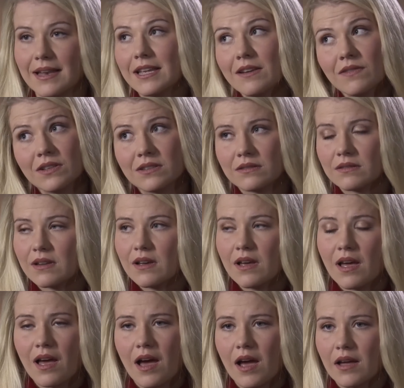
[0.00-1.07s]
Elizabeth
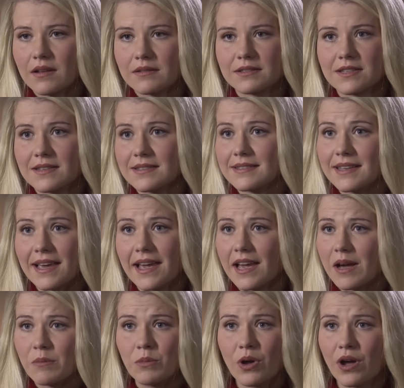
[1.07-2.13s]
Ann Smart was
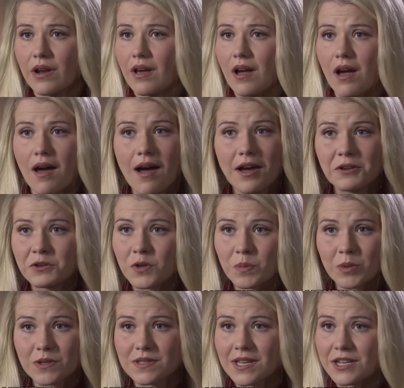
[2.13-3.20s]
in captivity for
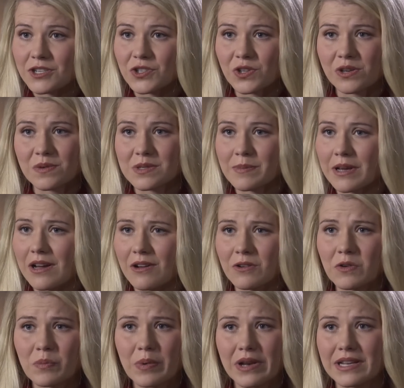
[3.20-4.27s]
nine months by
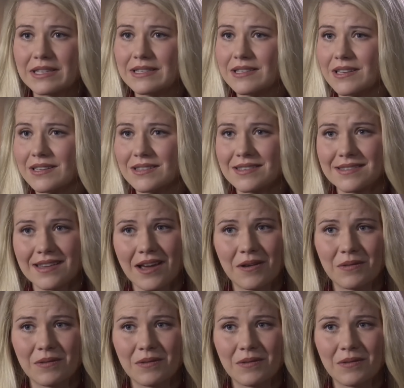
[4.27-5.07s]
pedophile Brian Mitchell.